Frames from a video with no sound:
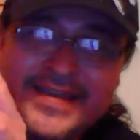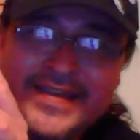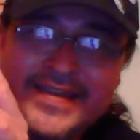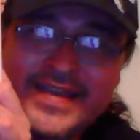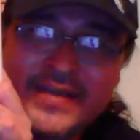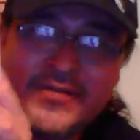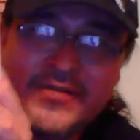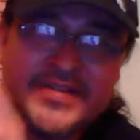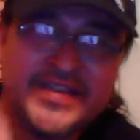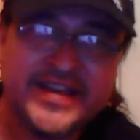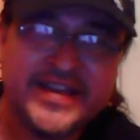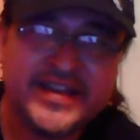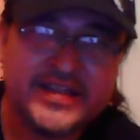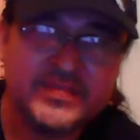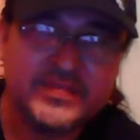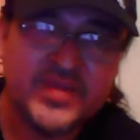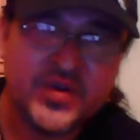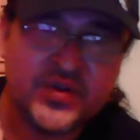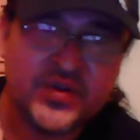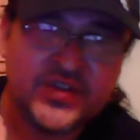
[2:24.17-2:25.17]
I wish I had his
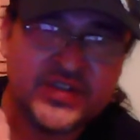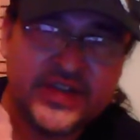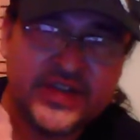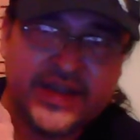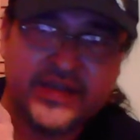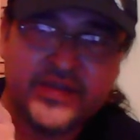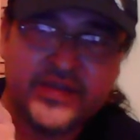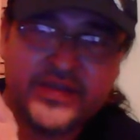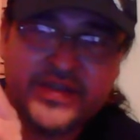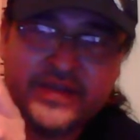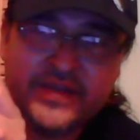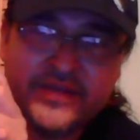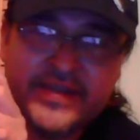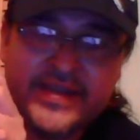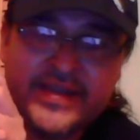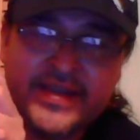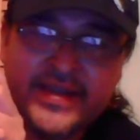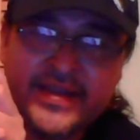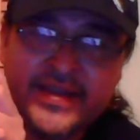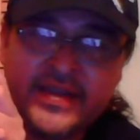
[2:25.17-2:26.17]
motorcycle and
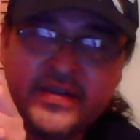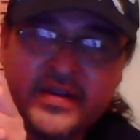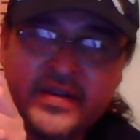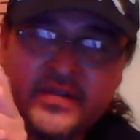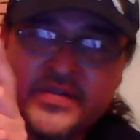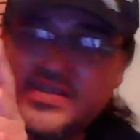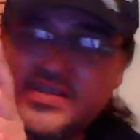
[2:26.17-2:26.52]
everything out. I would